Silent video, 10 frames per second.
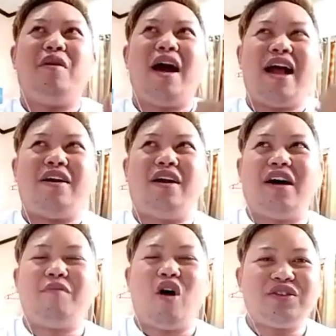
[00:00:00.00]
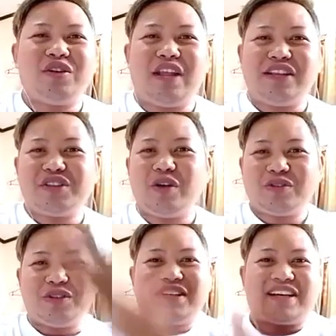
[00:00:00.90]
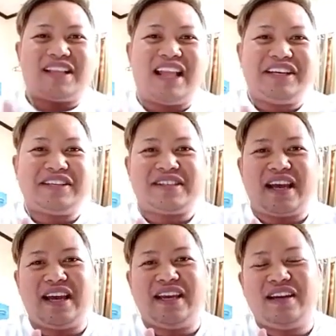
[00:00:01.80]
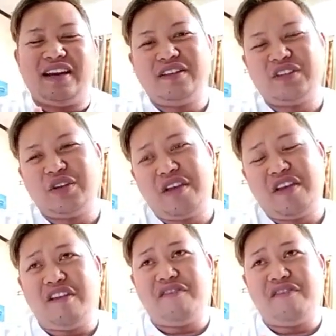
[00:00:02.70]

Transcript: also let's go to the client side. So if